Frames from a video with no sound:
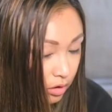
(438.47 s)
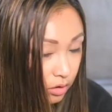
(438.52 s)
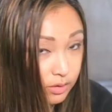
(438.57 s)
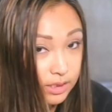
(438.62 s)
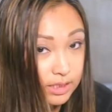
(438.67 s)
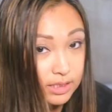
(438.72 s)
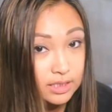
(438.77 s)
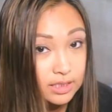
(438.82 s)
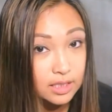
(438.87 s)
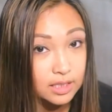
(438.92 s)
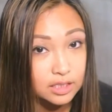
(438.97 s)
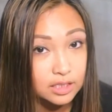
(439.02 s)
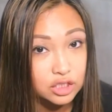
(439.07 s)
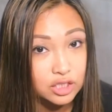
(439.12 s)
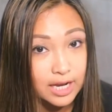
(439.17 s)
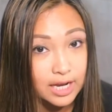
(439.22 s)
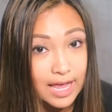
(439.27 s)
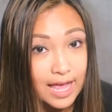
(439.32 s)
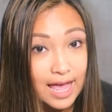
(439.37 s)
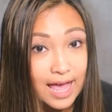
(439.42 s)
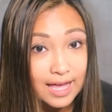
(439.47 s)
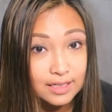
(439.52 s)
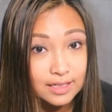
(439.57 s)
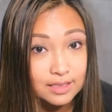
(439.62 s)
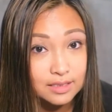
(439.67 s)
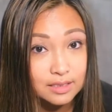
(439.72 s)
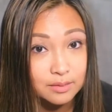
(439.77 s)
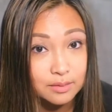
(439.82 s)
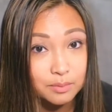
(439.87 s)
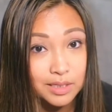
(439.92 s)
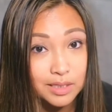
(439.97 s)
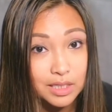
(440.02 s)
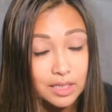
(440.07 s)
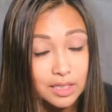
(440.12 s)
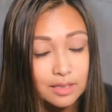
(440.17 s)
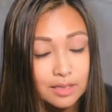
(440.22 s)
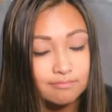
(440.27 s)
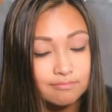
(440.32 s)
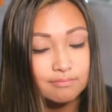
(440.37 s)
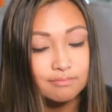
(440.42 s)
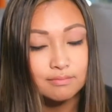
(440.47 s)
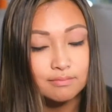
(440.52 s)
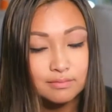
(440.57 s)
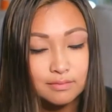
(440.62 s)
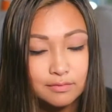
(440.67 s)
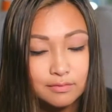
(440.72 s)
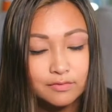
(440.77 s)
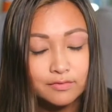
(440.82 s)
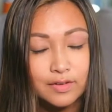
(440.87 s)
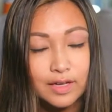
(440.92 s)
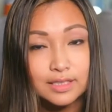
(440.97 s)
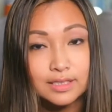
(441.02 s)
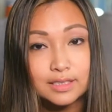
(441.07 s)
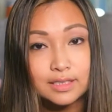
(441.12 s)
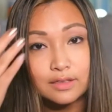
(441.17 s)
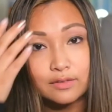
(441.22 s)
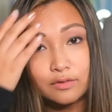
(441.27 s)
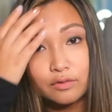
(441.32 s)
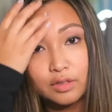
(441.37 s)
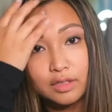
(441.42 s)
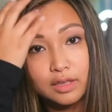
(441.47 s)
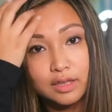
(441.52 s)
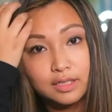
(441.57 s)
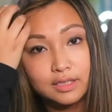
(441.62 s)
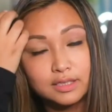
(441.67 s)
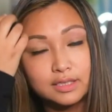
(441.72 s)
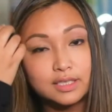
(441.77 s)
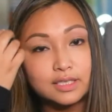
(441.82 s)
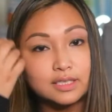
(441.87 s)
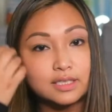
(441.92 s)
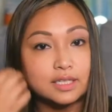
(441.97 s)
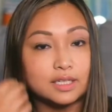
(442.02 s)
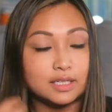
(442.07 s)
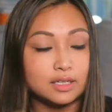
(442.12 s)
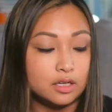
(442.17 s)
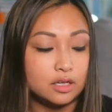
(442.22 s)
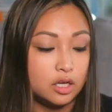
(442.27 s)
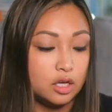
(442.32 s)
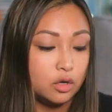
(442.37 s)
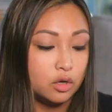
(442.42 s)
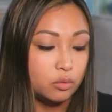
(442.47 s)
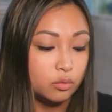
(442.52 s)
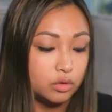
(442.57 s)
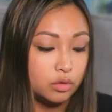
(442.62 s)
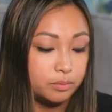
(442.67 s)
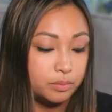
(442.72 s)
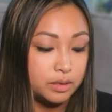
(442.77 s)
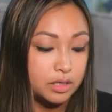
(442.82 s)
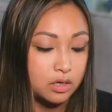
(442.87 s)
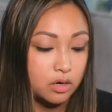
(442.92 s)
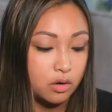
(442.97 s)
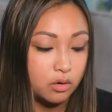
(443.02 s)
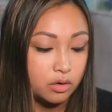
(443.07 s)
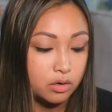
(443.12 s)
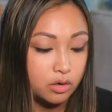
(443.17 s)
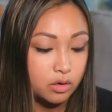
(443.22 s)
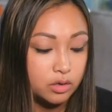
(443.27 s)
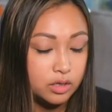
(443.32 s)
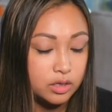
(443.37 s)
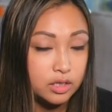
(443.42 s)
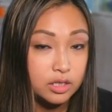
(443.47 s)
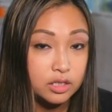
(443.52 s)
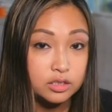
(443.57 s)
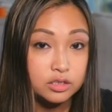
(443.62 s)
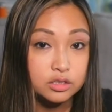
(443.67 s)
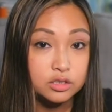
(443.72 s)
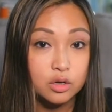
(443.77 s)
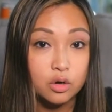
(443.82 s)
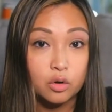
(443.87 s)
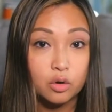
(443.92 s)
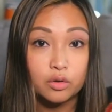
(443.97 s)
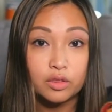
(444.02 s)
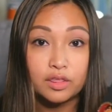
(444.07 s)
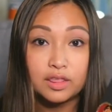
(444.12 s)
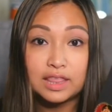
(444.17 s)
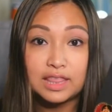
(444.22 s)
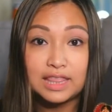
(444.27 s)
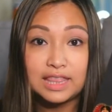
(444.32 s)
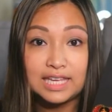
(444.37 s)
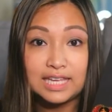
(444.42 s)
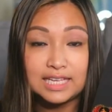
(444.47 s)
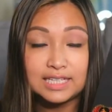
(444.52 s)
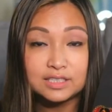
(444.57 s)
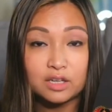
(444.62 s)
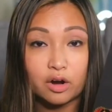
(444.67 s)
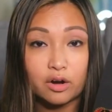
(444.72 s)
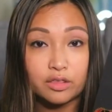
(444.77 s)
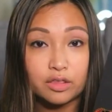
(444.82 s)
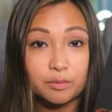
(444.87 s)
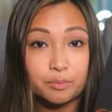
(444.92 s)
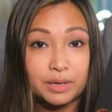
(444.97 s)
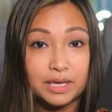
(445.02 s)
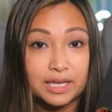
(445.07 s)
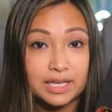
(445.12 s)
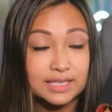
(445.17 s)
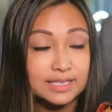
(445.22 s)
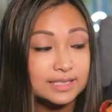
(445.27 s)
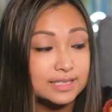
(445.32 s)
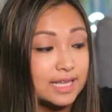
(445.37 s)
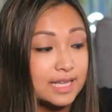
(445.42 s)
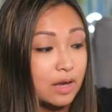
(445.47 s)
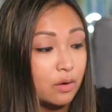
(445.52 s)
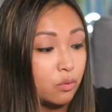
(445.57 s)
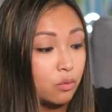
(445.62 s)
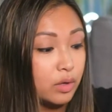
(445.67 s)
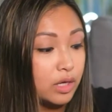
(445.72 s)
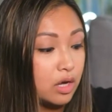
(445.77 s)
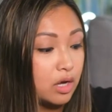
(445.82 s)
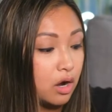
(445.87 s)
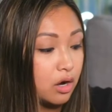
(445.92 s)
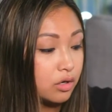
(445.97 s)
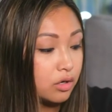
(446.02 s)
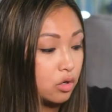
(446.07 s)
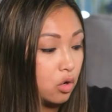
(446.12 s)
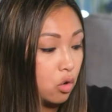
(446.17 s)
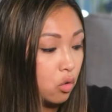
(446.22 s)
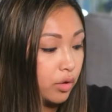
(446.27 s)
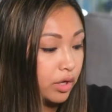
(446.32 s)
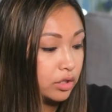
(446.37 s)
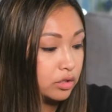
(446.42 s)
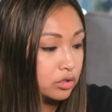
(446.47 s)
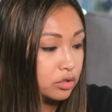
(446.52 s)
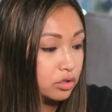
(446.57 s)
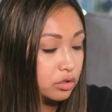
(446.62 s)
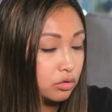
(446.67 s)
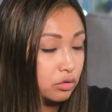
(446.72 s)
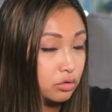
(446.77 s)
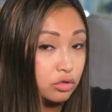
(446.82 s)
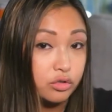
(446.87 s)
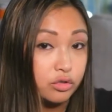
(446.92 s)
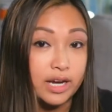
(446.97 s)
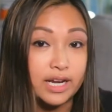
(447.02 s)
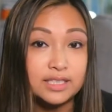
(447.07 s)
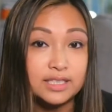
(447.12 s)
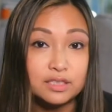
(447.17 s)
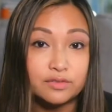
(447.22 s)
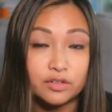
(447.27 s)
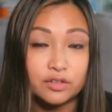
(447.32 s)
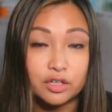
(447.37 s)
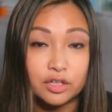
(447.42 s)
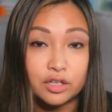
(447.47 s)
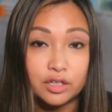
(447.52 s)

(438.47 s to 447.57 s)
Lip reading: collection I had to be festive with the season would be Coco. So these are the pins that we are going to transfer